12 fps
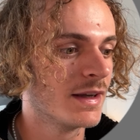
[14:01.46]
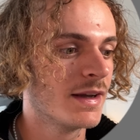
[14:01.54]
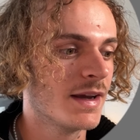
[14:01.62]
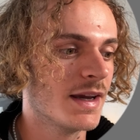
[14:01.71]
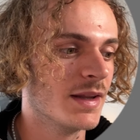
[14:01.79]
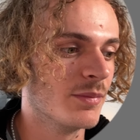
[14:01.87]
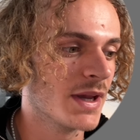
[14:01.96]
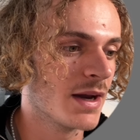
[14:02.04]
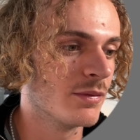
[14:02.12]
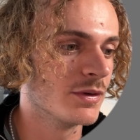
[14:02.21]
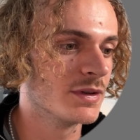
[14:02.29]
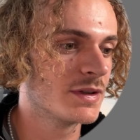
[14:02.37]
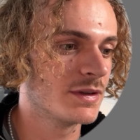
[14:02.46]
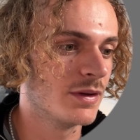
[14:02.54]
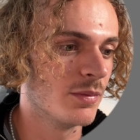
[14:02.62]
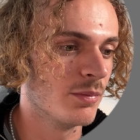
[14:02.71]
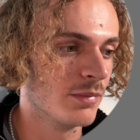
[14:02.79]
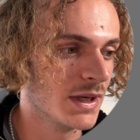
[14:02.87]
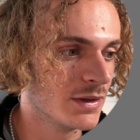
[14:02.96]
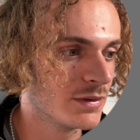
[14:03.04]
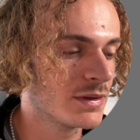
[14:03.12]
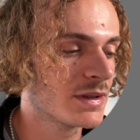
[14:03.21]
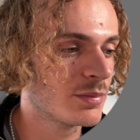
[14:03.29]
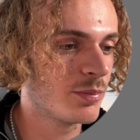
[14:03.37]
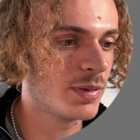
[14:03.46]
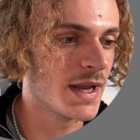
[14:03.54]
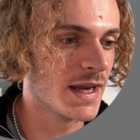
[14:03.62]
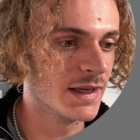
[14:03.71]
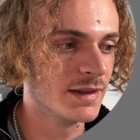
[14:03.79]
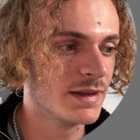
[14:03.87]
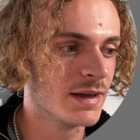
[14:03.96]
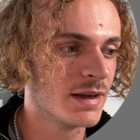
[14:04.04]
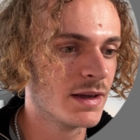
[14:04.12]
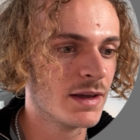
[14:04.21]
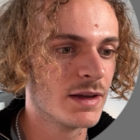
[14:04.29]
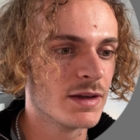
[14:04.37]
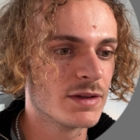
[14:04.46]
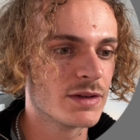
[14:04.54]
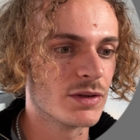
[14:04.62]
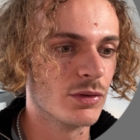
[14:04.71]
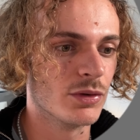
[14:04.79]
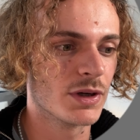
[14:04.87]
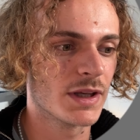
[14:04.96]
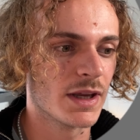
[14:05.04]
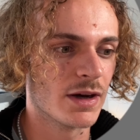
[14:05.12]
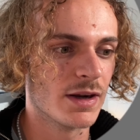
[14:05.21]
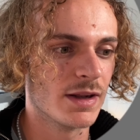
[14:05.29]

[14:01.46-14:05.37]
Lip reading: and I want the minutes played. So here